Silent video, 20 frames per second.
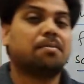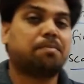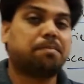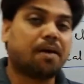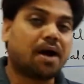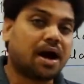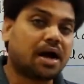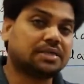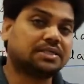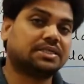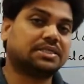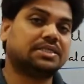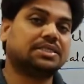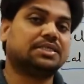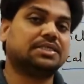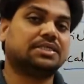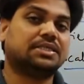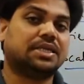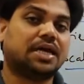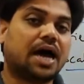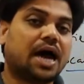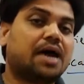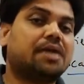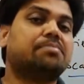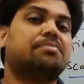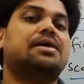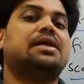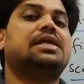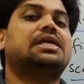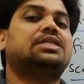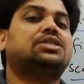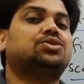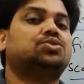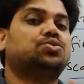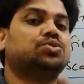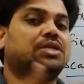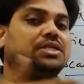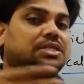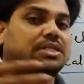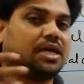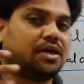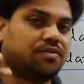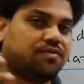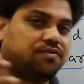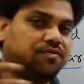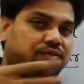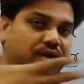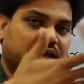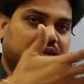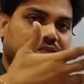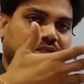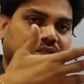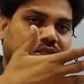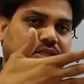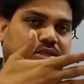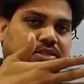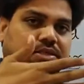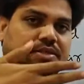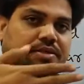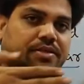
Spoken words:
passing normally through the surface.